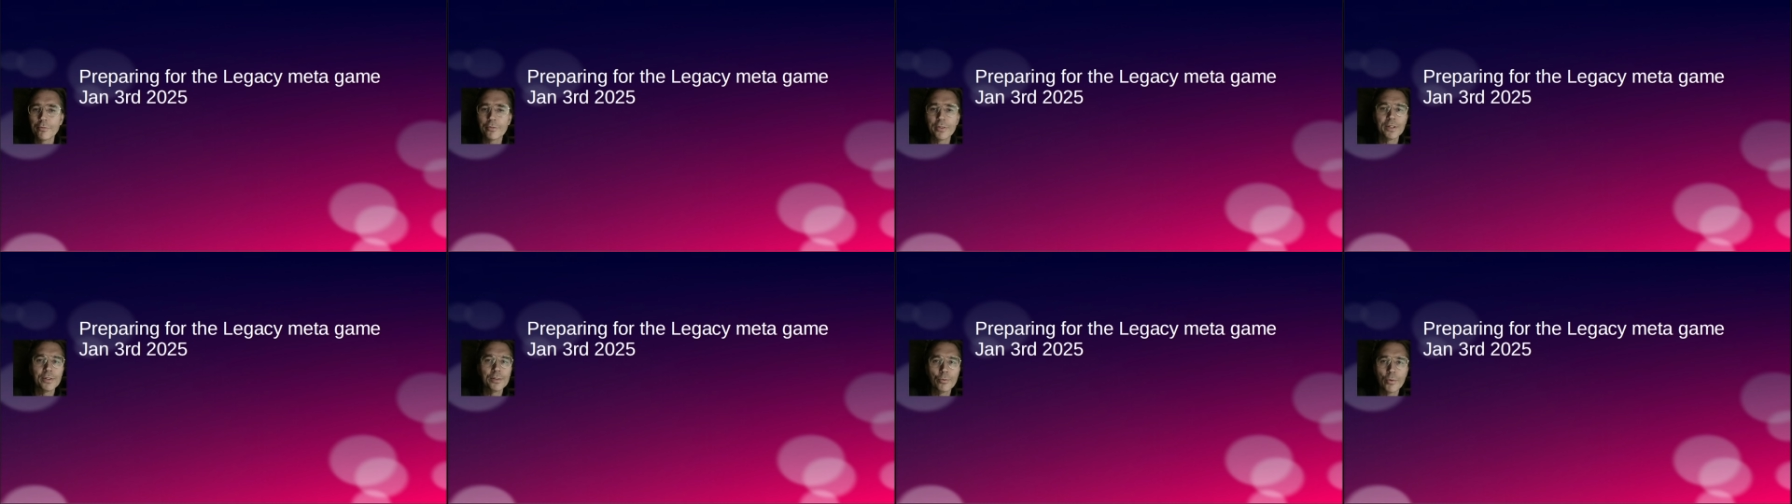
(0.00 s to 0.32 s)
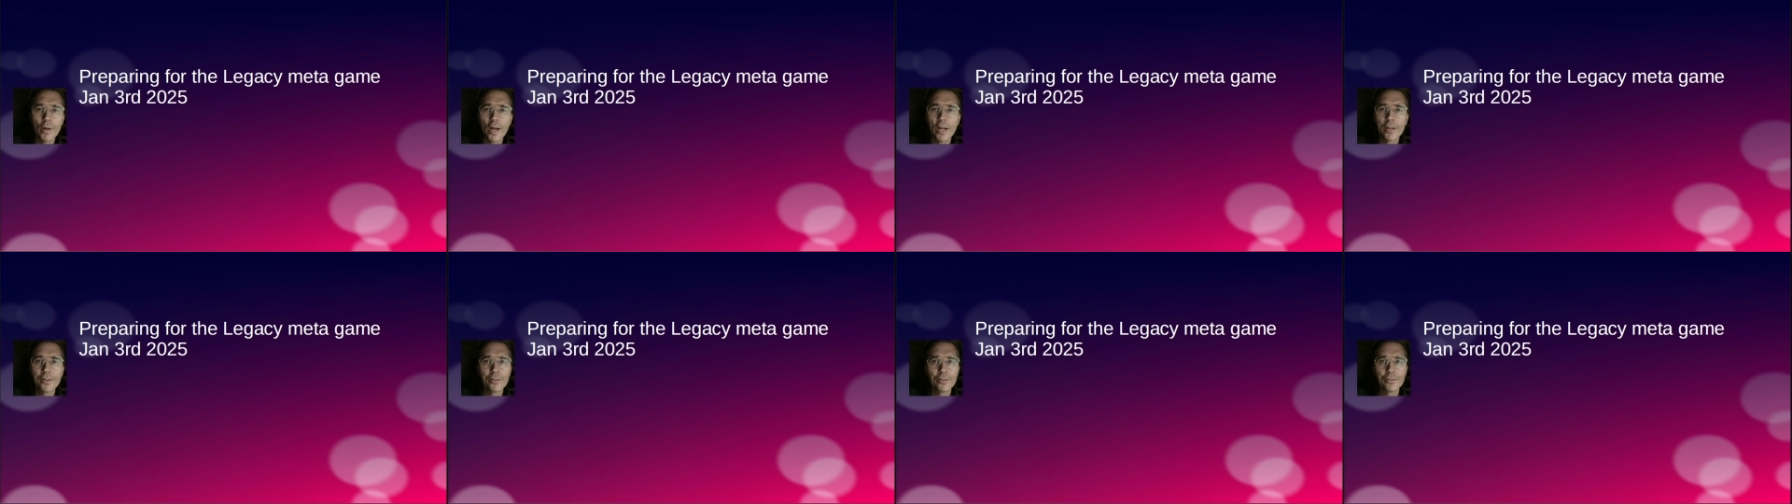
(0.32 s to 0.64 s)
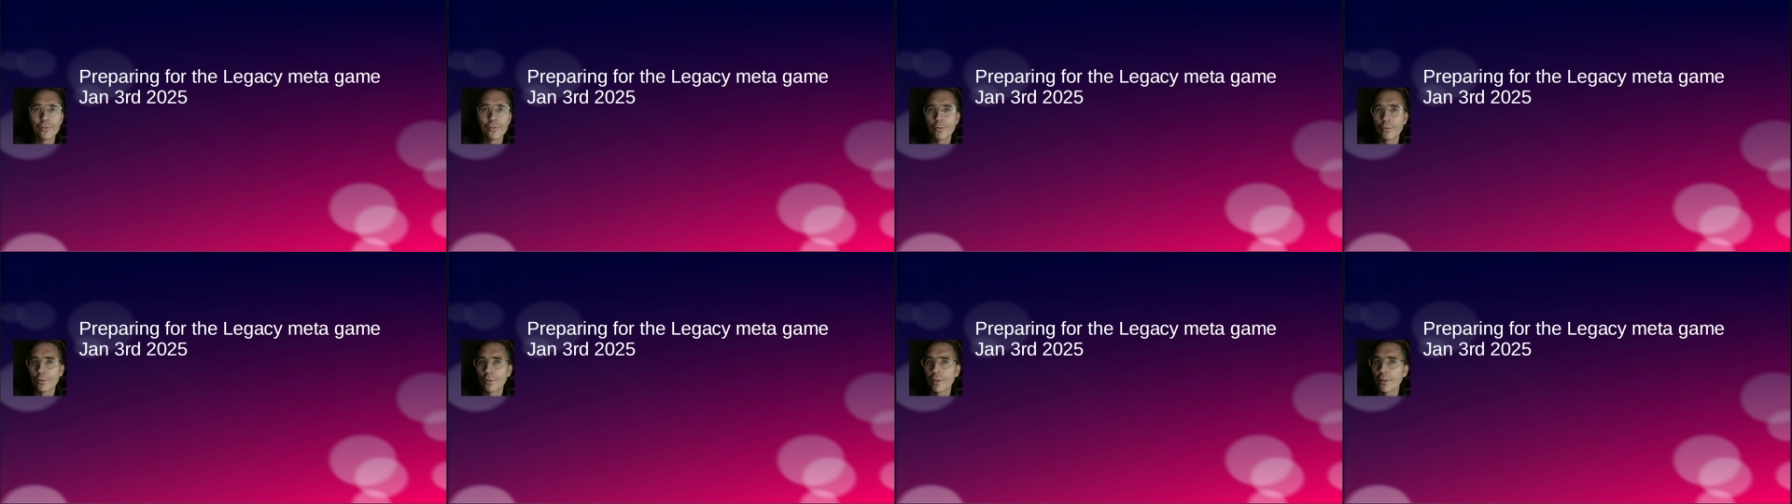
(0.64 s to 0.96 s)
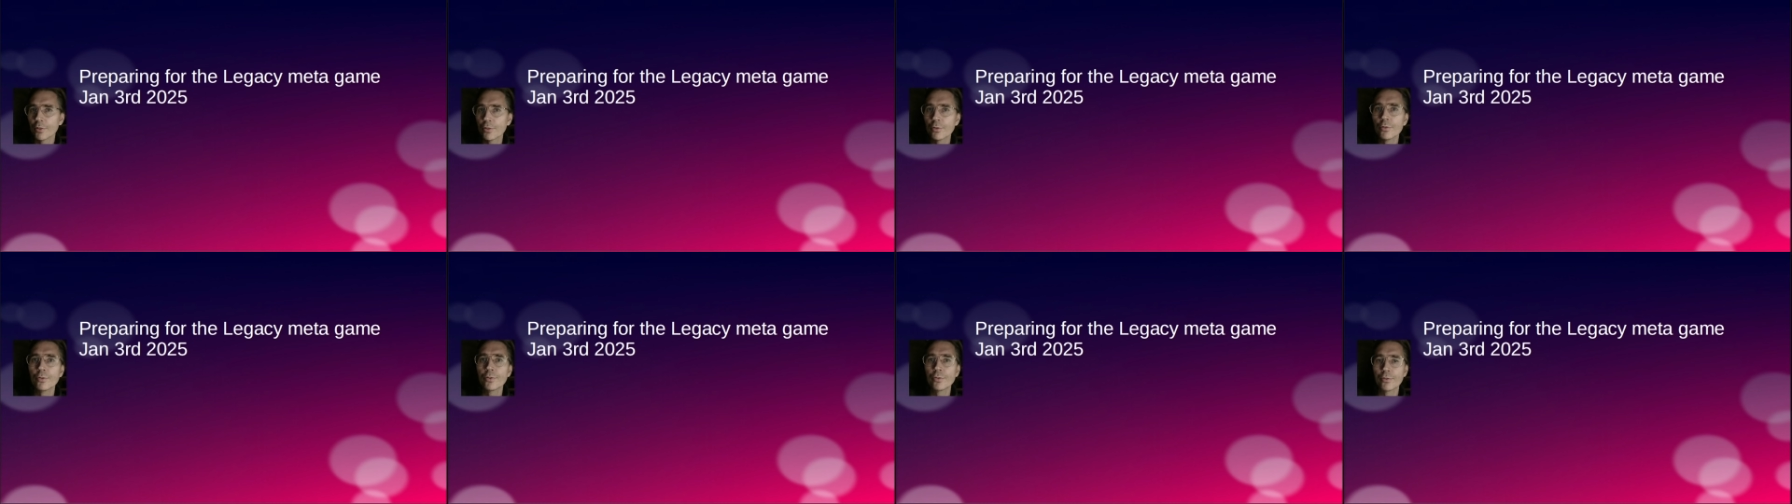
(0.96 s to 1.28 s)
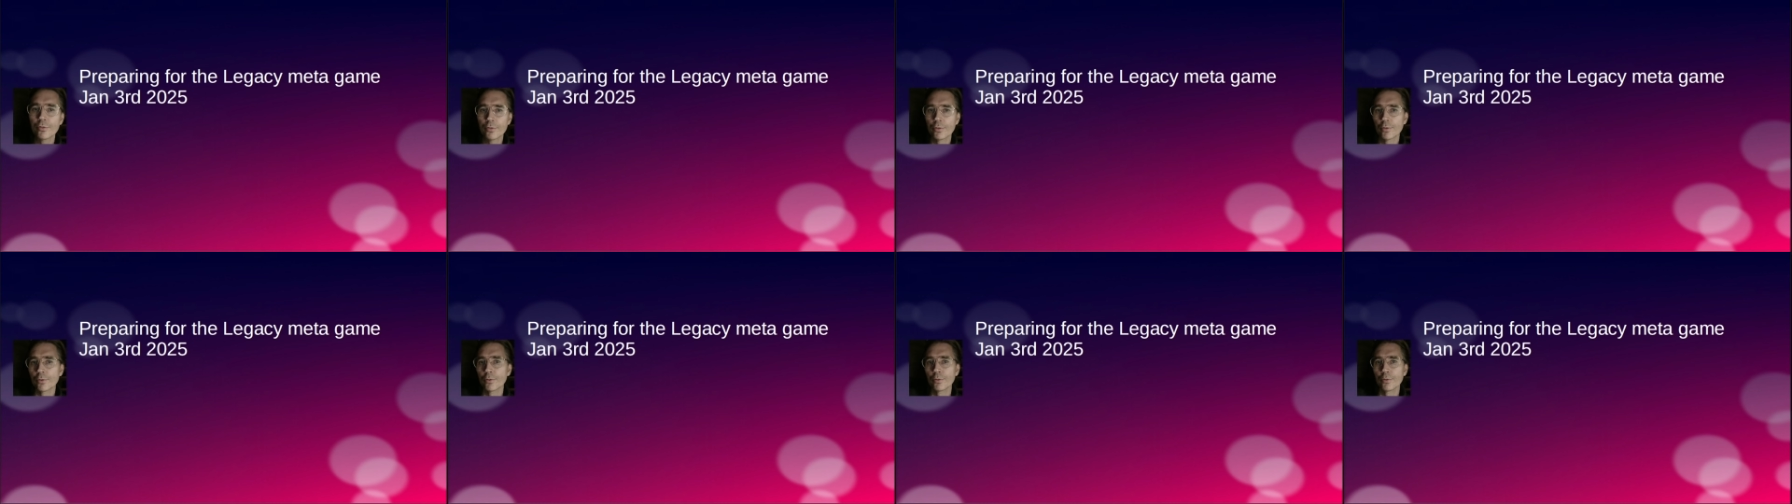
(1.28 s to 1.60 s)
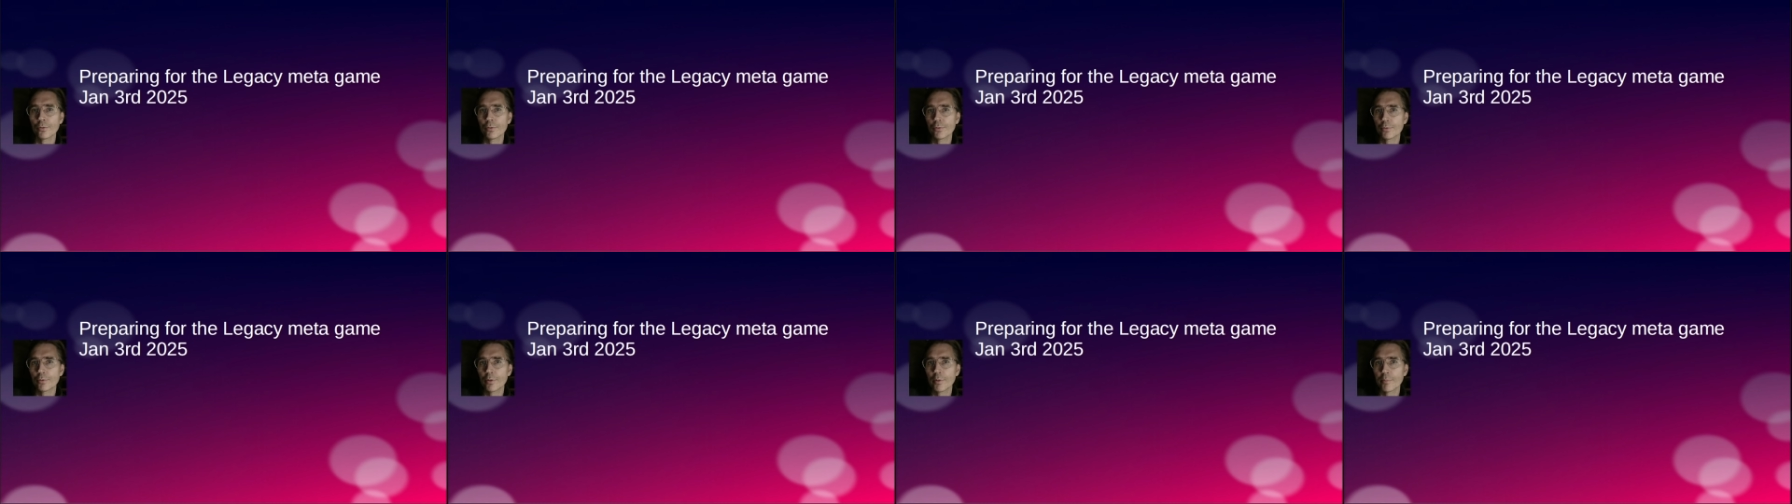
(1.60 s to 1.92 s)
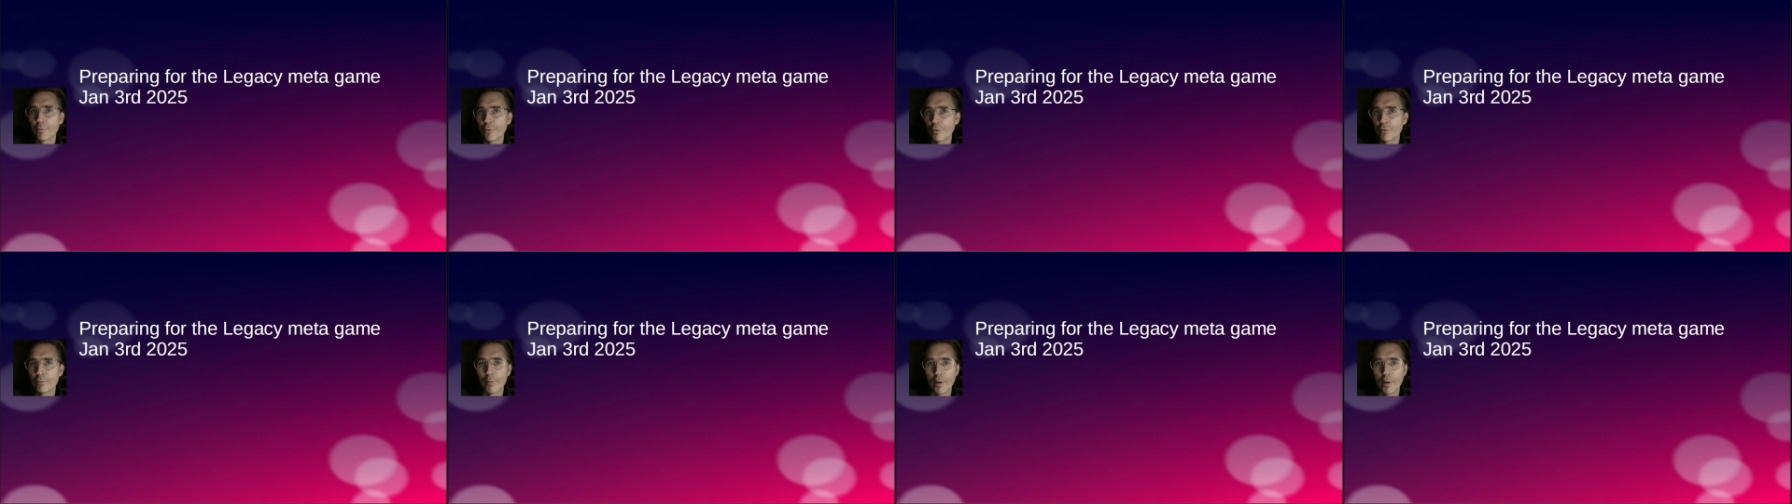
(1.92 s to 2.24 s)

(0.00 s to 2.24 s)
interactions could I use to improve my